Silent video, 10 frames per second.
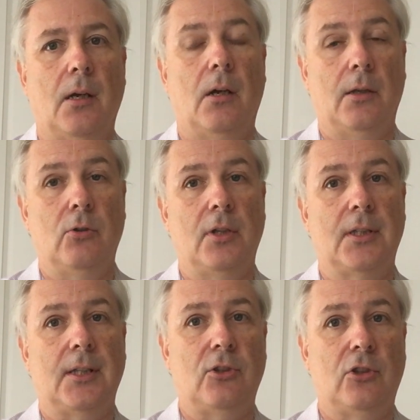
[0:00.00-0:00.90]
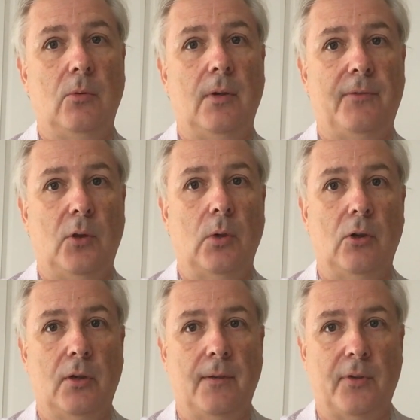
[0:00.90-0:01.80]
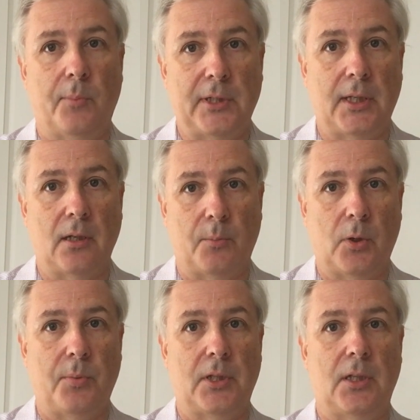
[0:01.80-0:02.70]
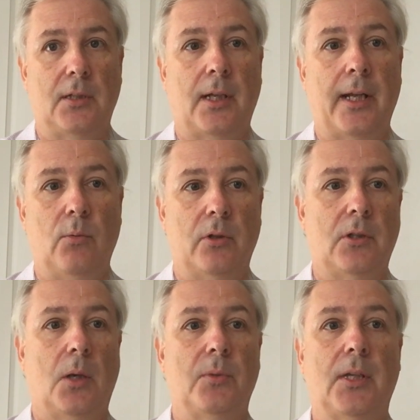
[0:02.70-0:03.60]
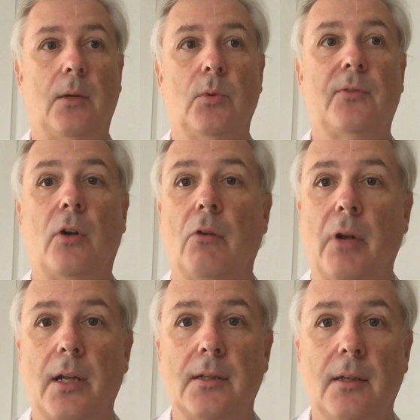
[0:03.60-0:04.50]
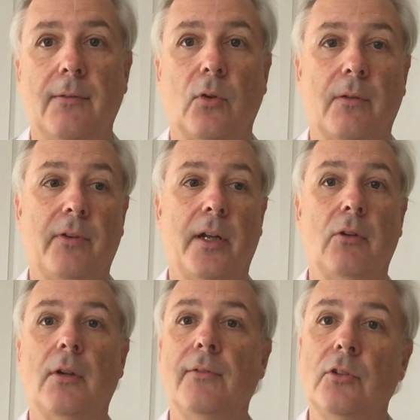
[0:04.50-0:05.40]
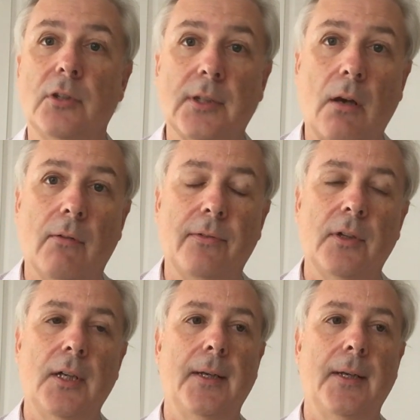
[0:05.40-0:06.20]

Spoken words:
I could assist you if you were looking for a particular property at any one time, say it was for a relative or a friend or even yourself.